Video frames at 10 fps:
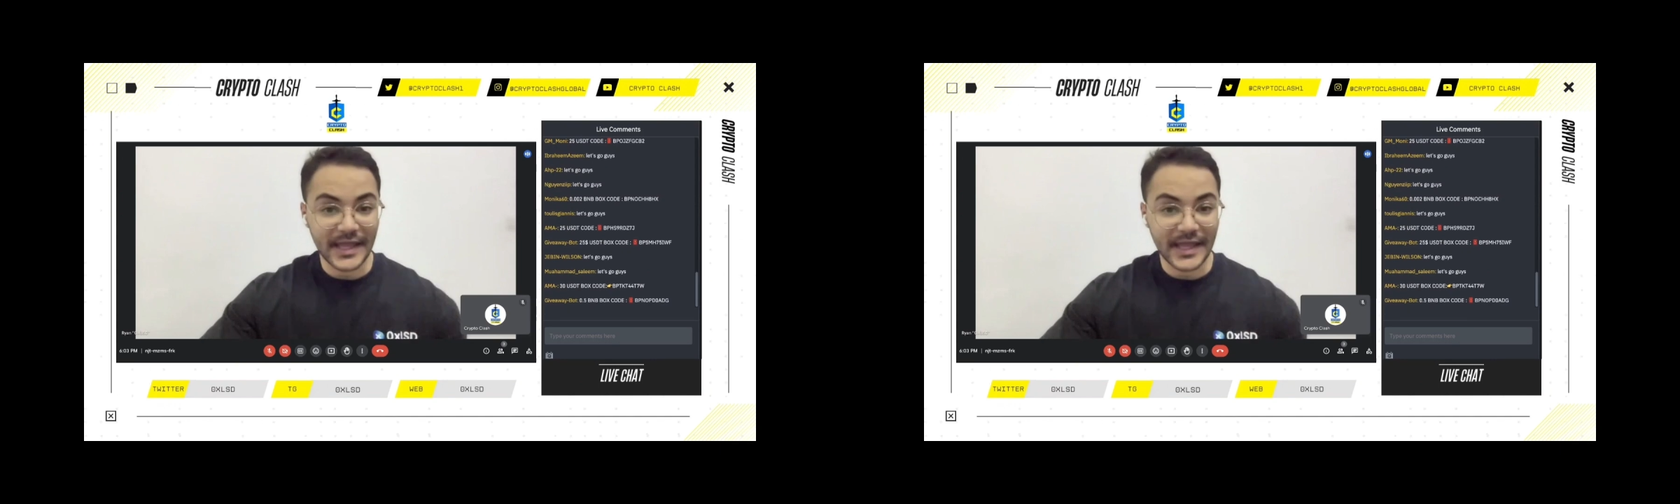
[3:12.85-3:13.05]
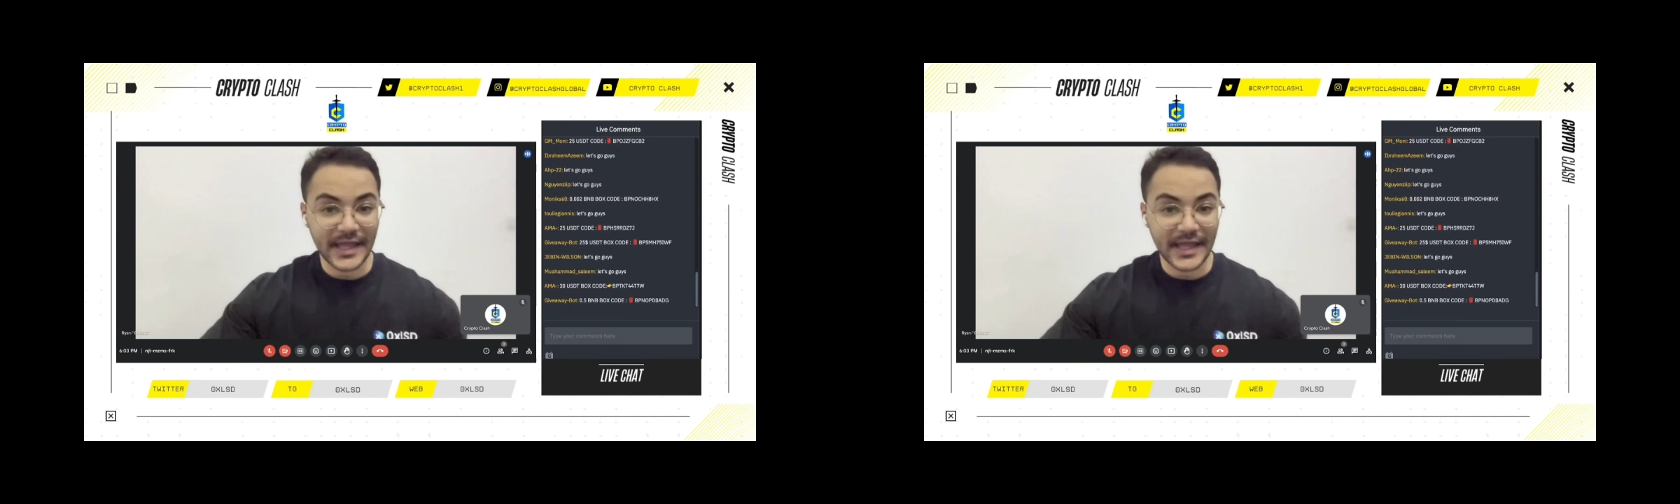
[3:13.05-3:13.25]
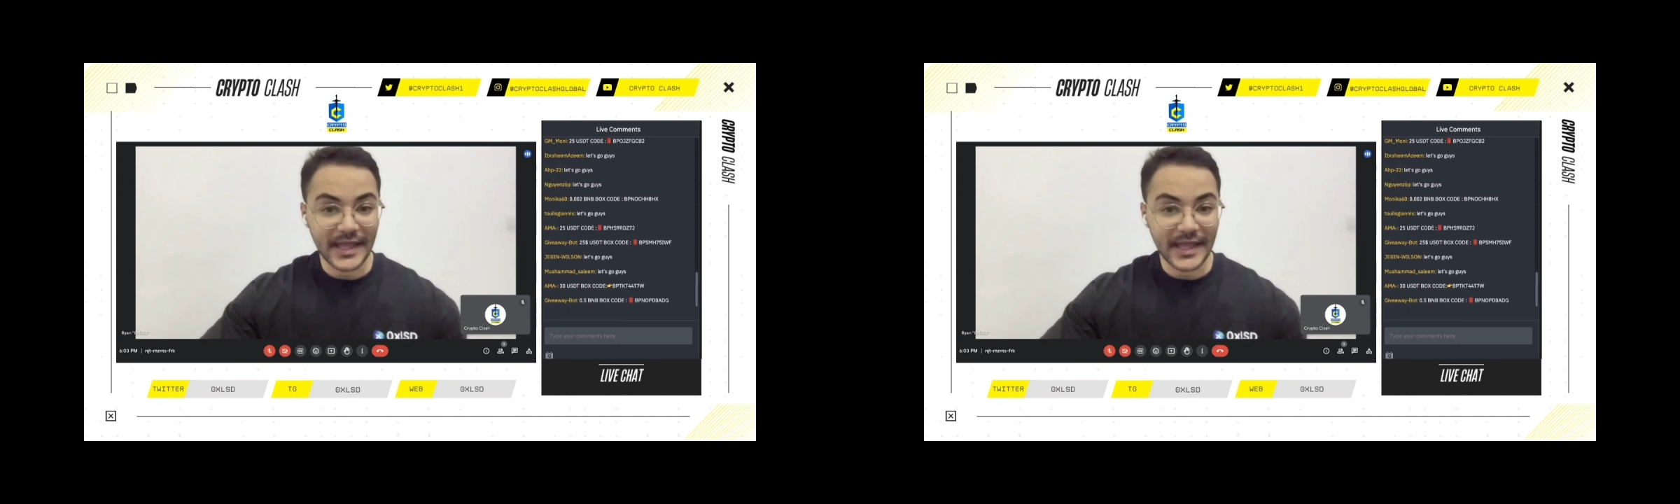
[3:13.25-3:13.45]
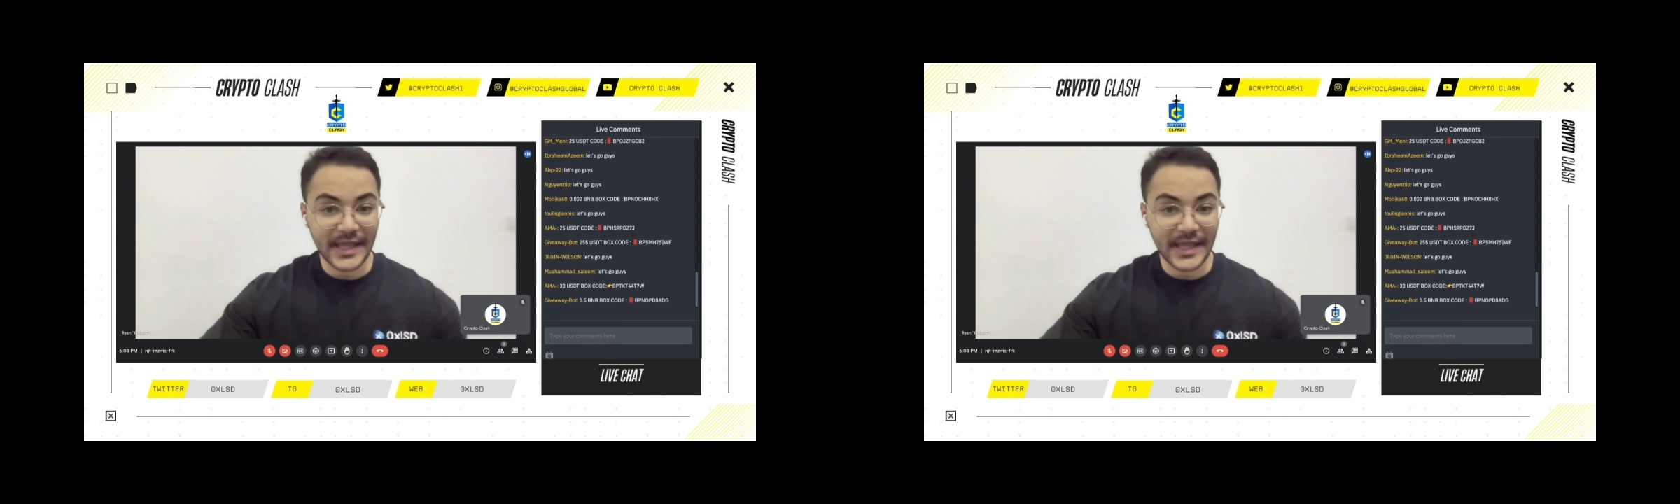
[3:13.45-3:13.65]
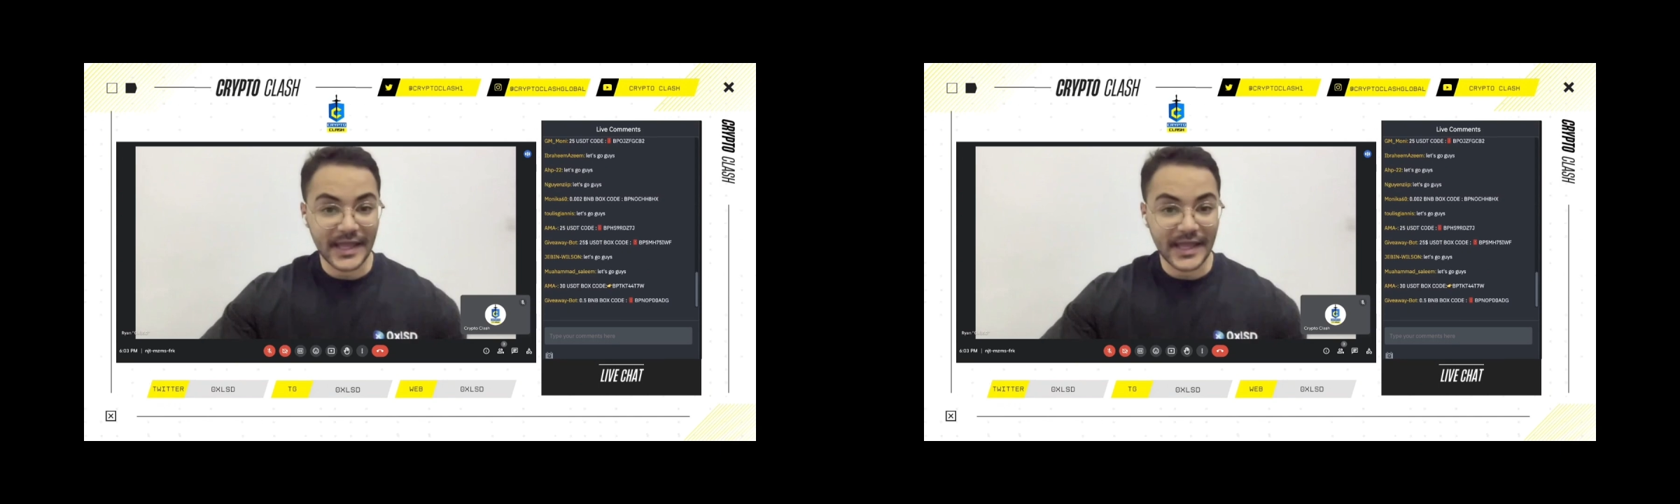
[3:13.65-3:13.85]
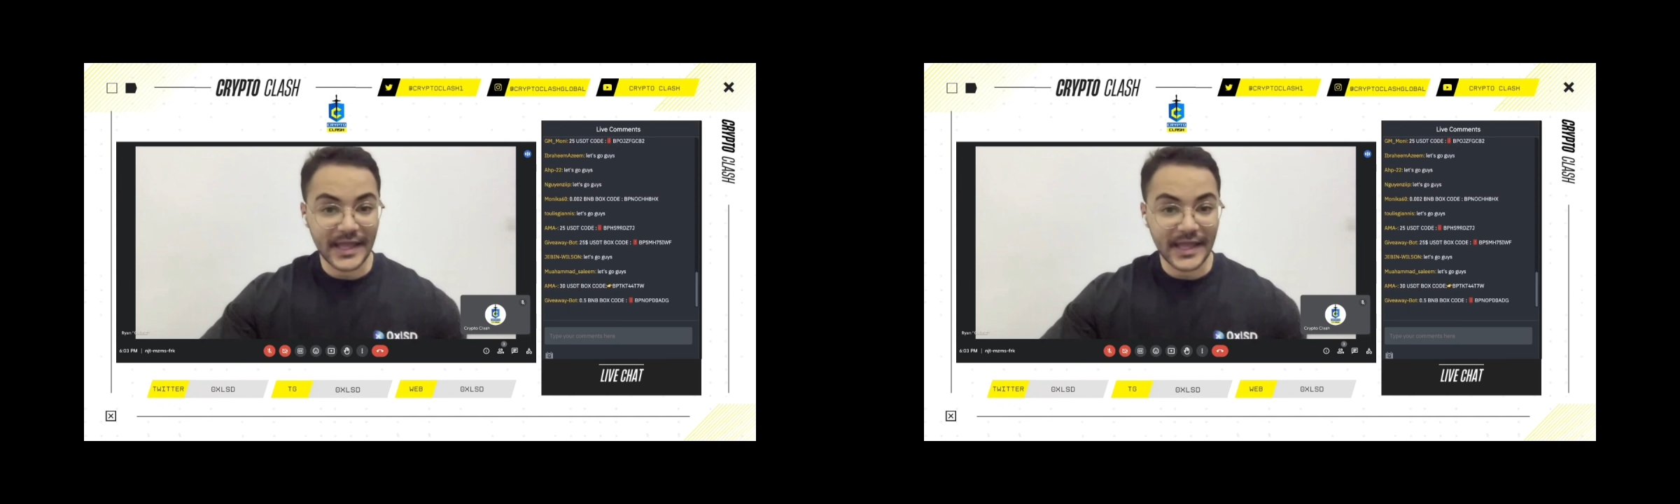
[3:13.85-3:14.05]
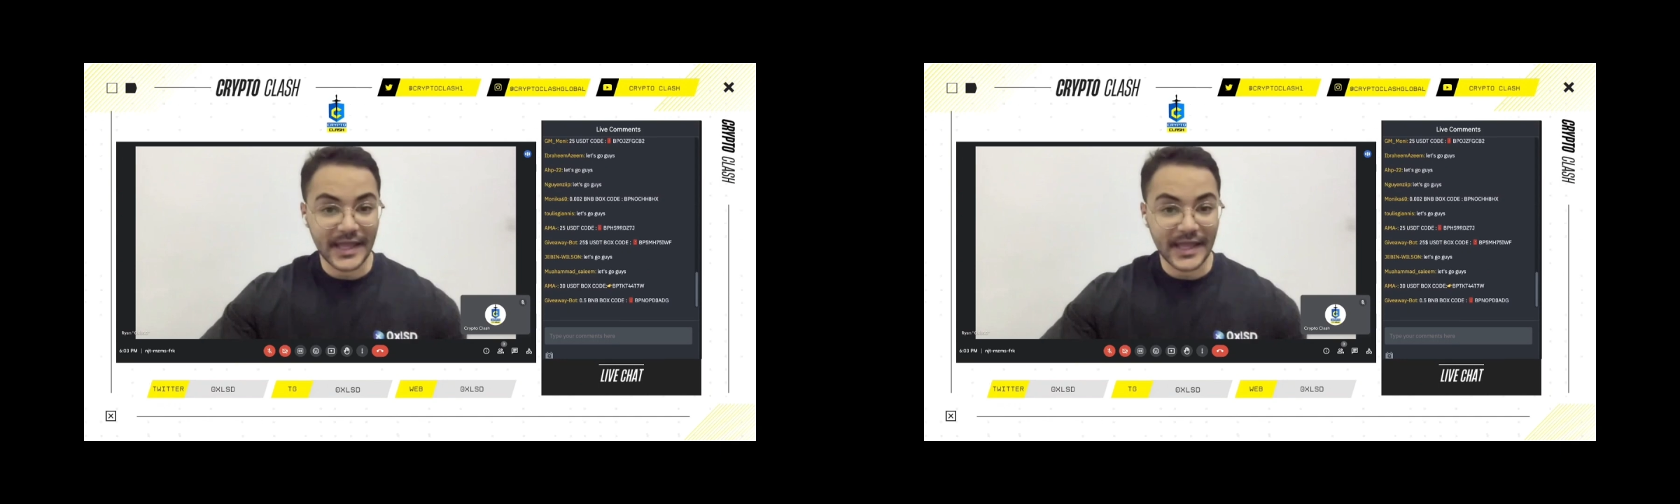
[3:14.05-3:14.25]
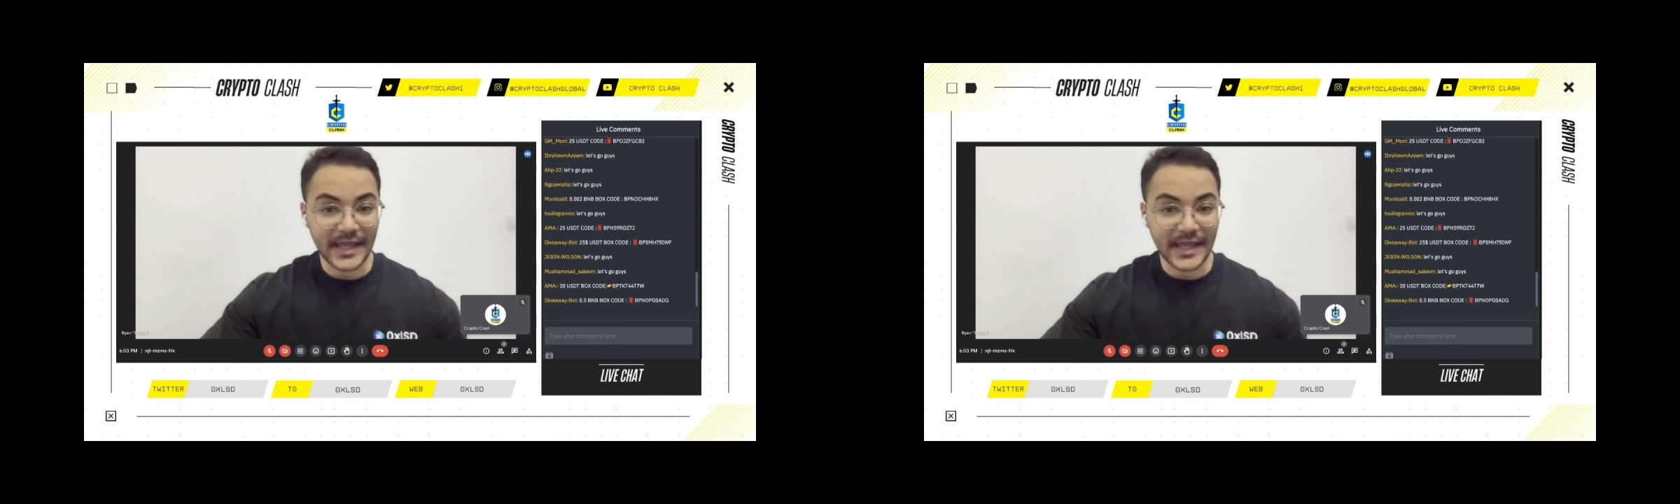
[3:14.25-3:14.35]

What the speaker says: and it's in a daily